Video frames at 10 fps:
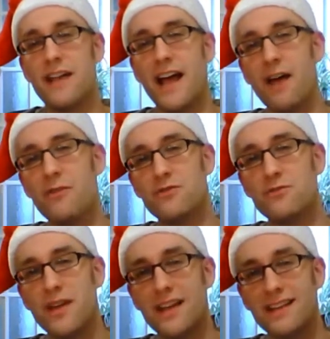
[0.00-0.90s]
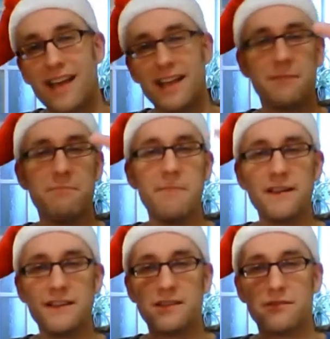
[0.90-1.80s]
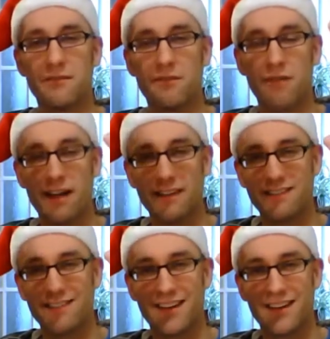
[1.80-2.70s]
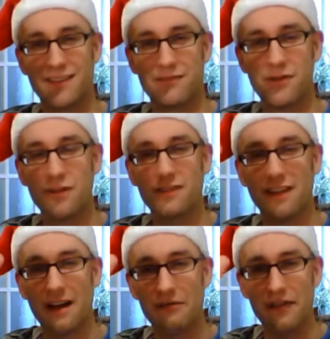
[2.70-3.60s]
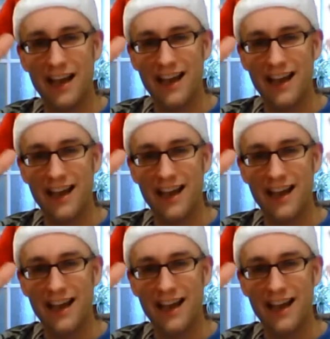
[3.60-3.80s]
how do we take the message of Christ and of God's love